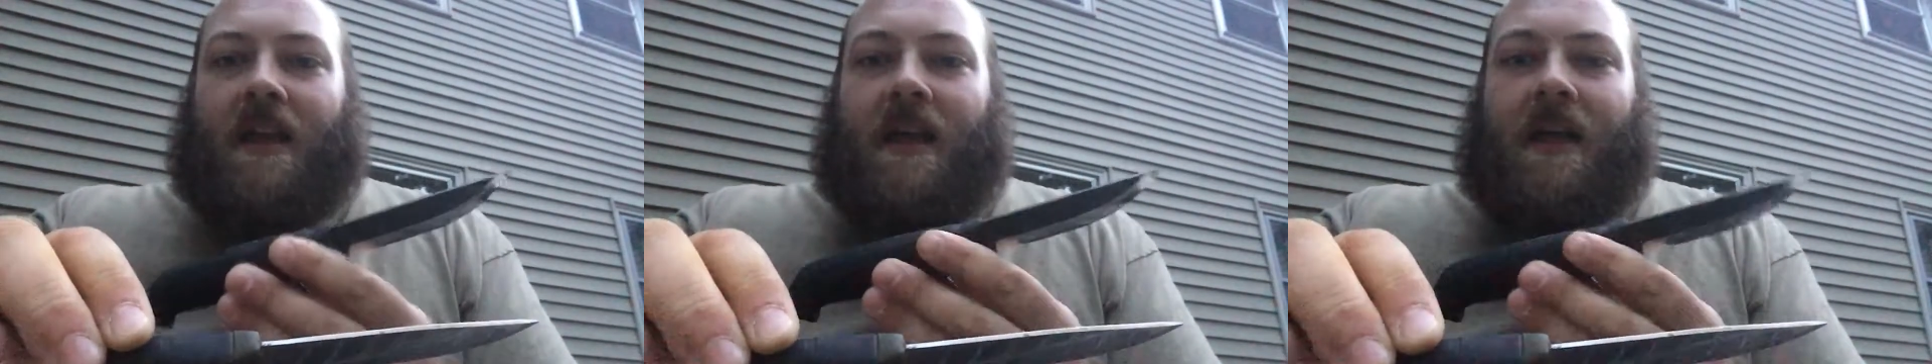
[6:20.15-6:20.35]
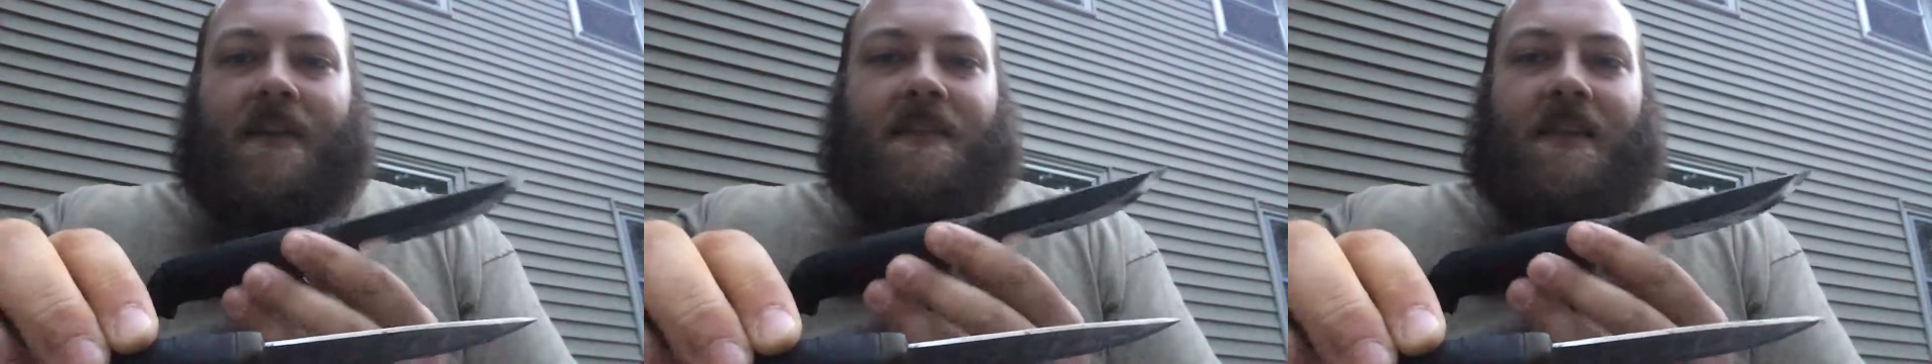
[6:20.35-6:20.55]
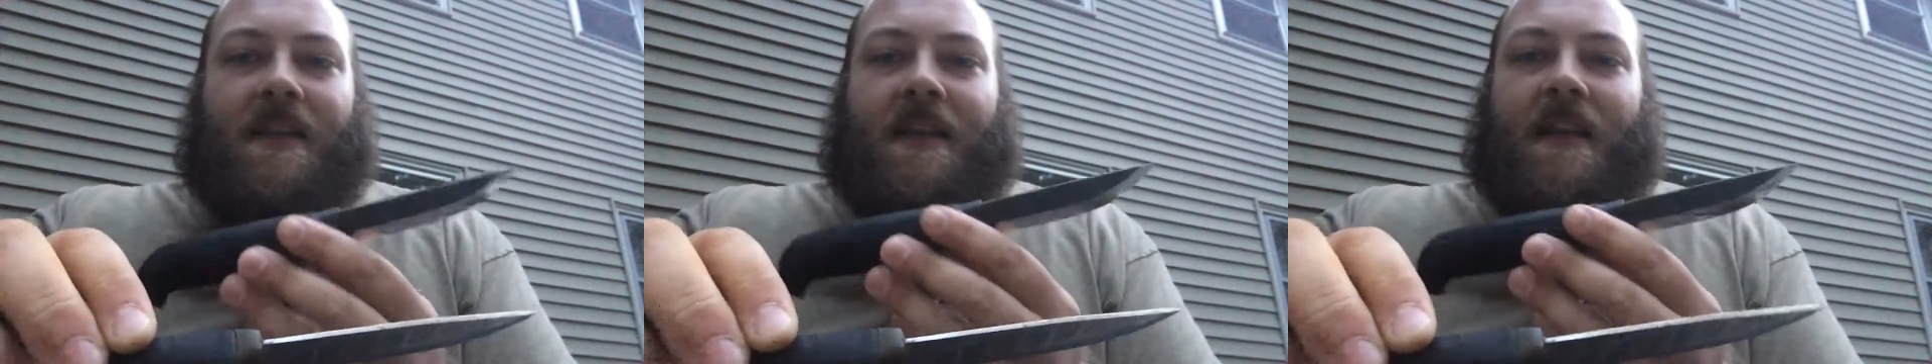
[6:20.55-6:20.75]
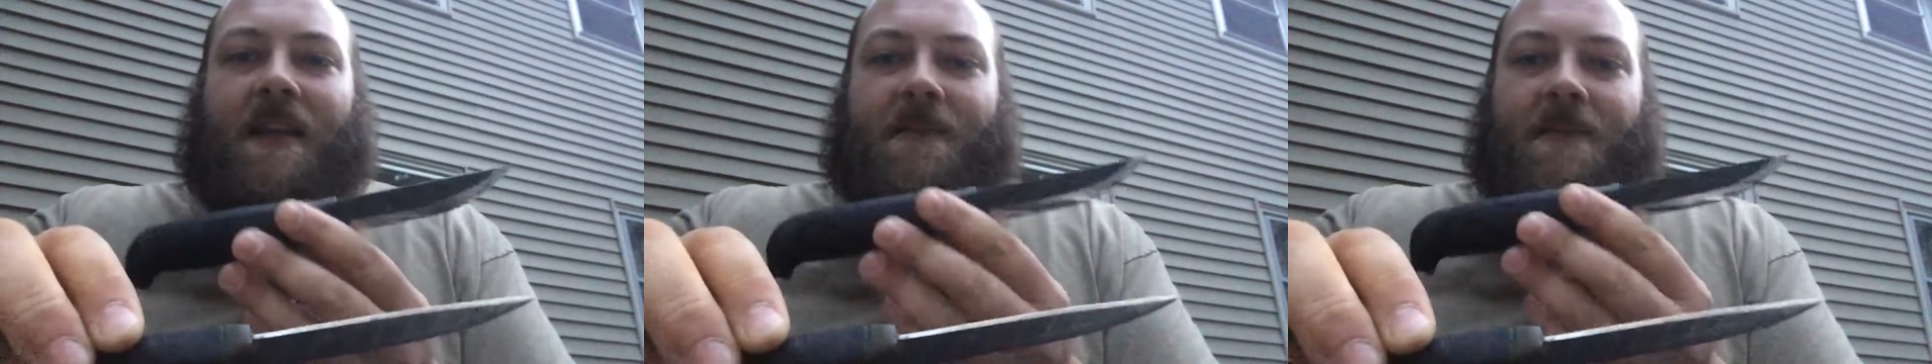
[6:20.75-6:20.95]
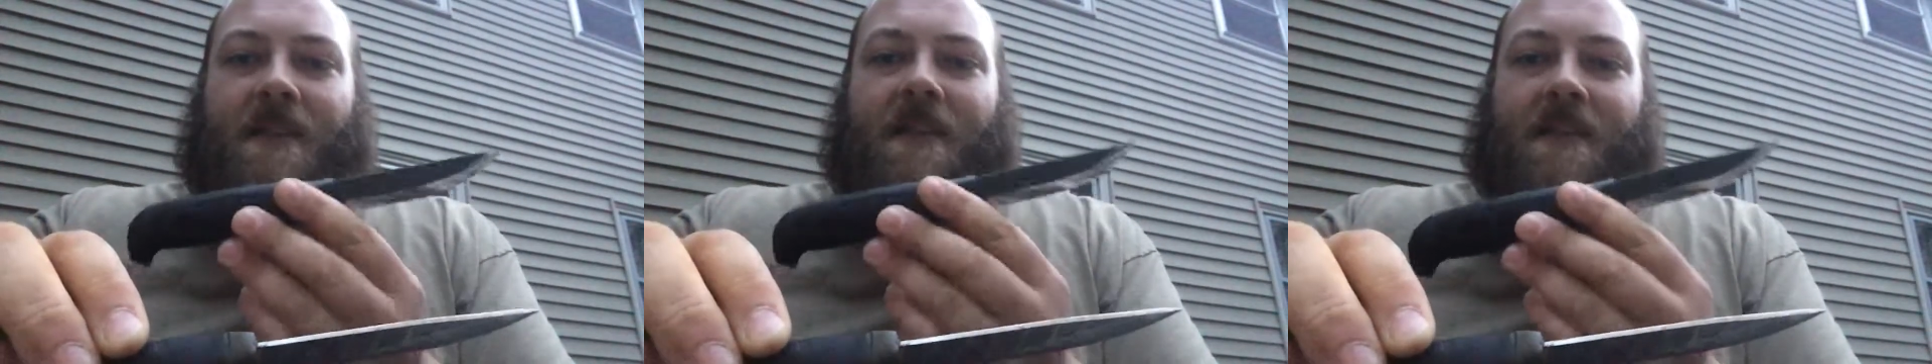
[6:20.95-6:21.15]
I'd say
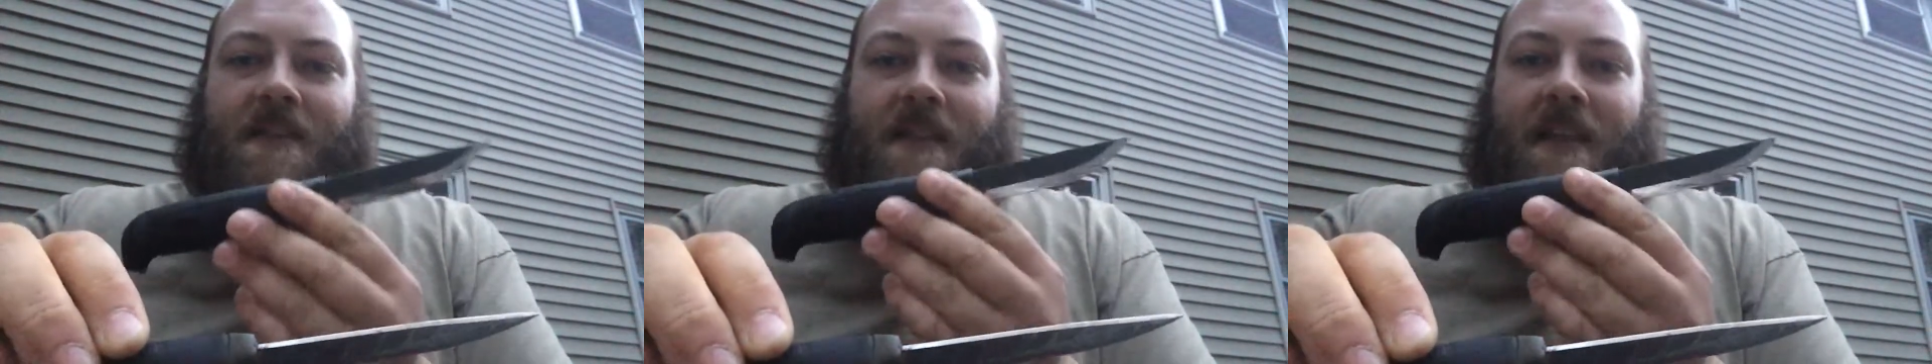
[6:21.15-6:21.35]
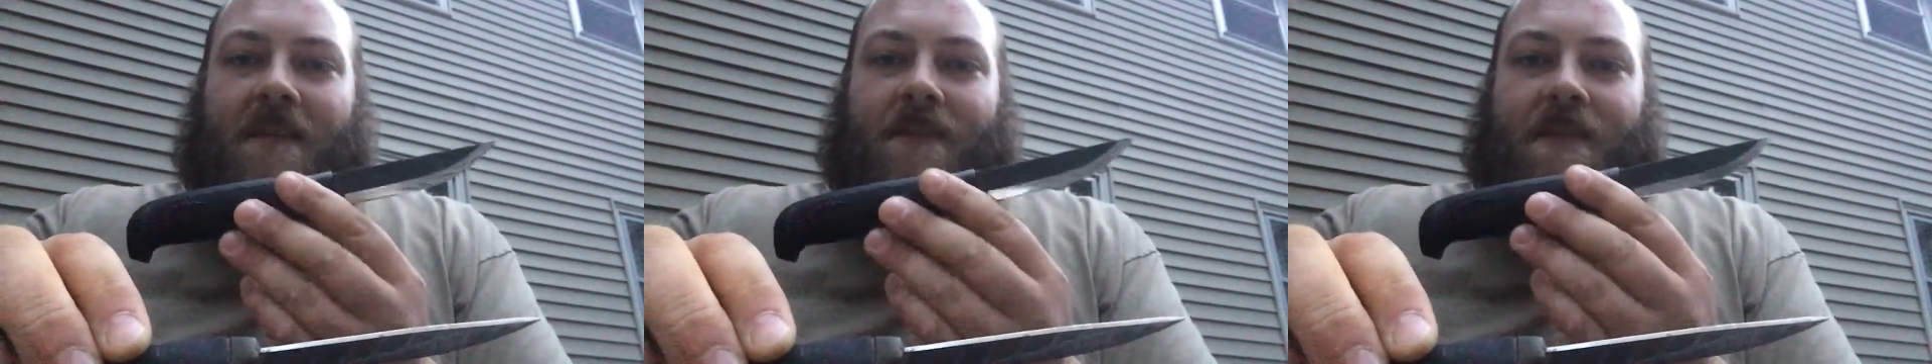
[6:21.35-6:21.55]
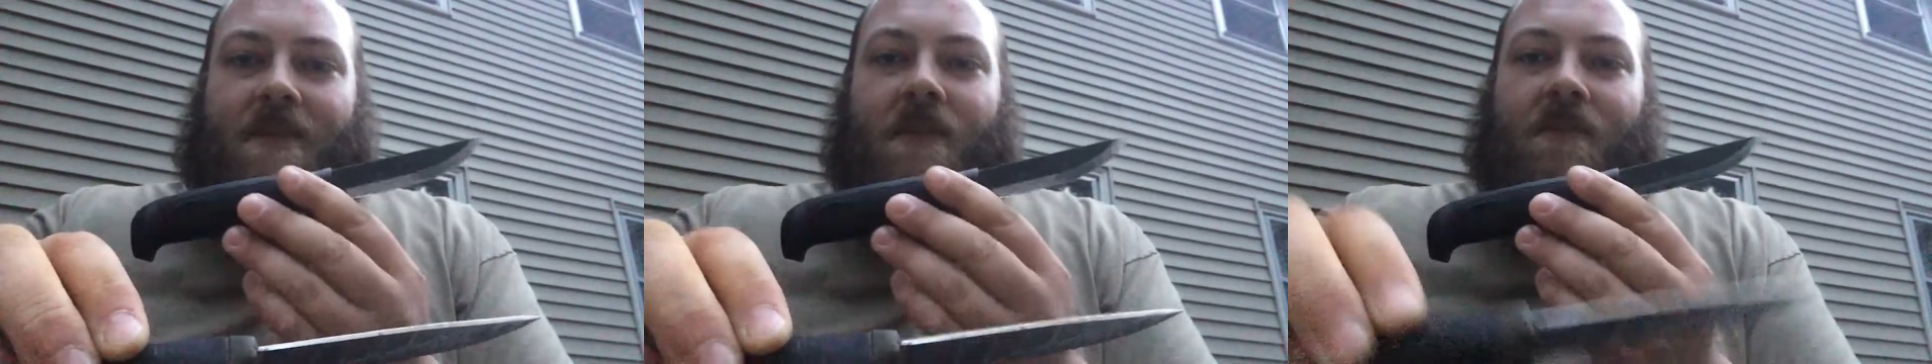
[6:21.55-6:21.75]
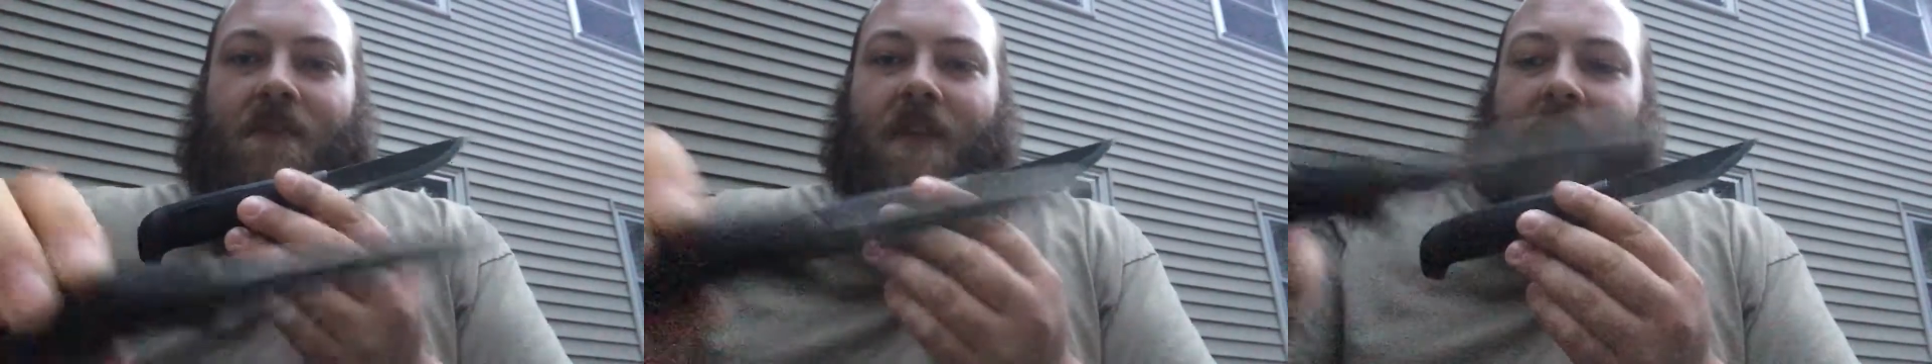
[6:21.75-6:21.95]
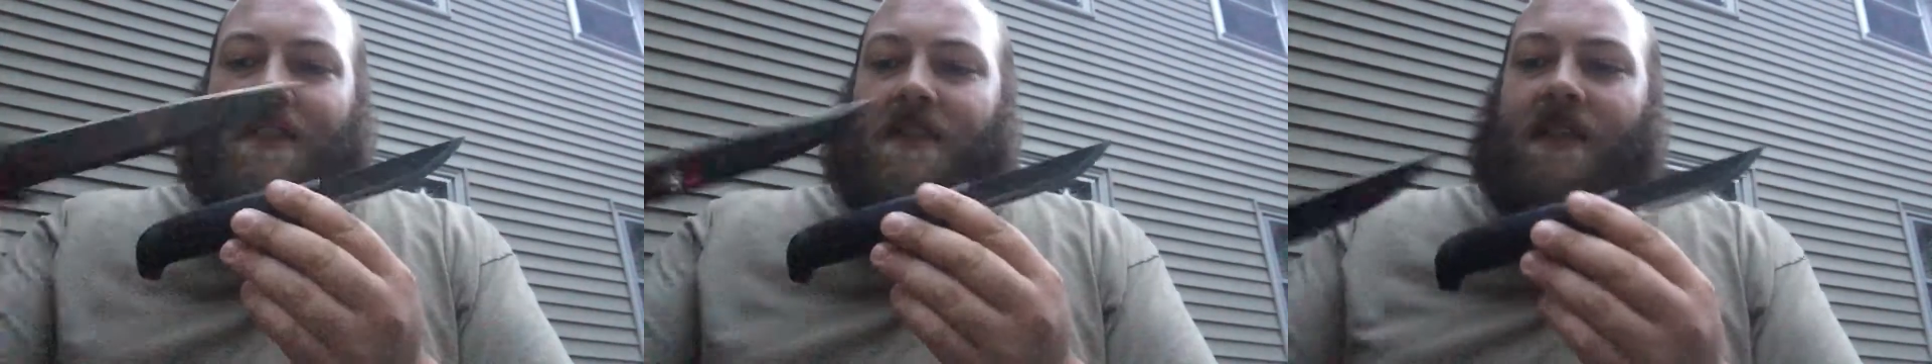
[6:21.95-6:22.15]
90% of the time these go
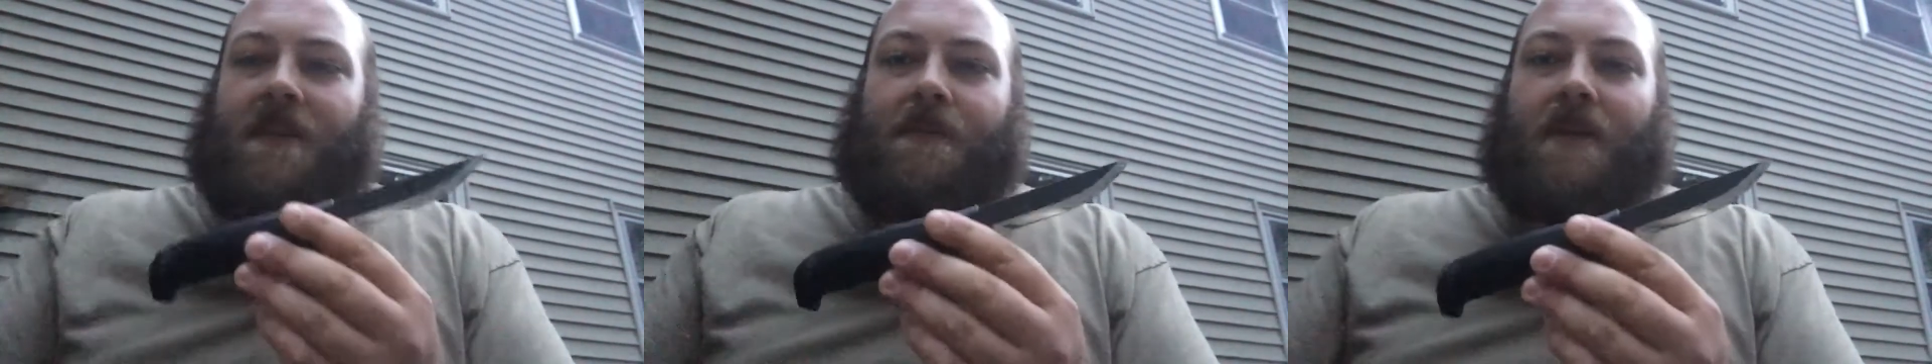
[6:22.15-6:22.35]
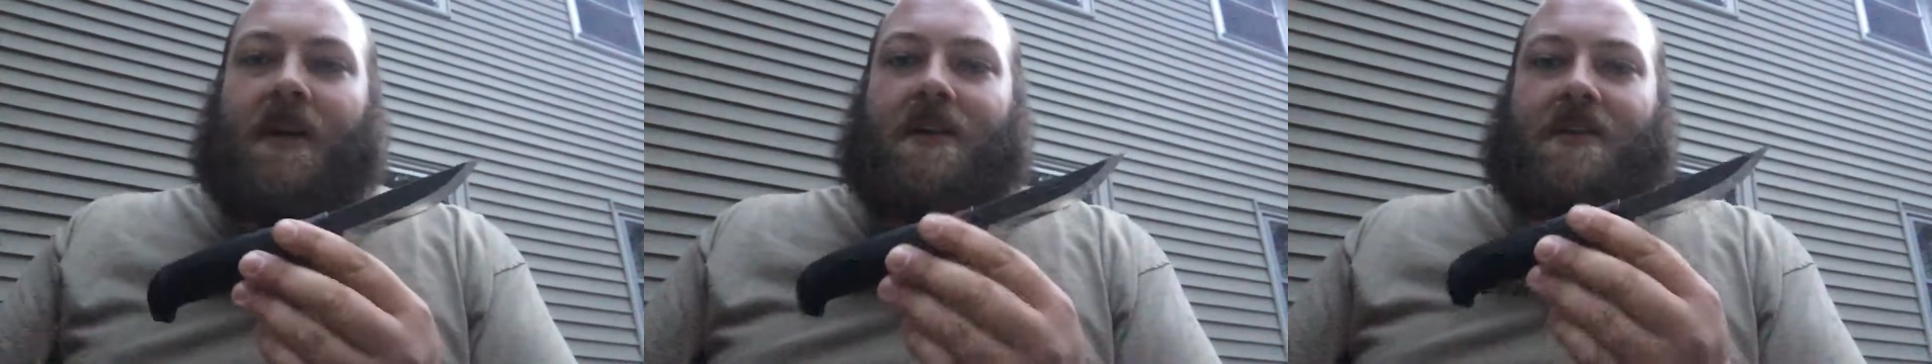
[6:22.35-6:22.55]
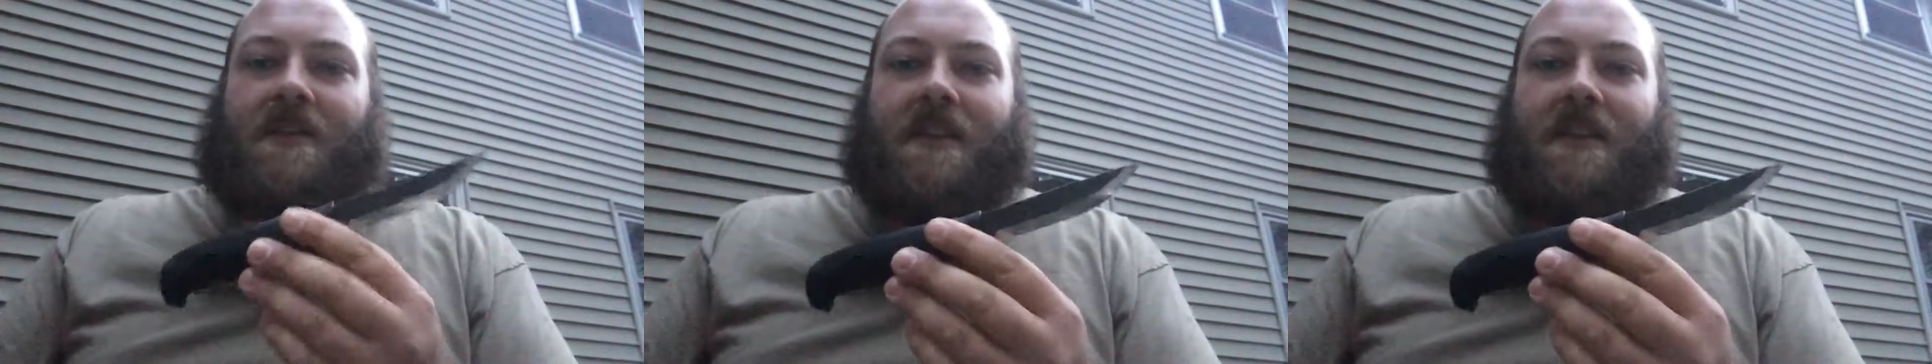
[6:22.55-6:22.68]
for $18,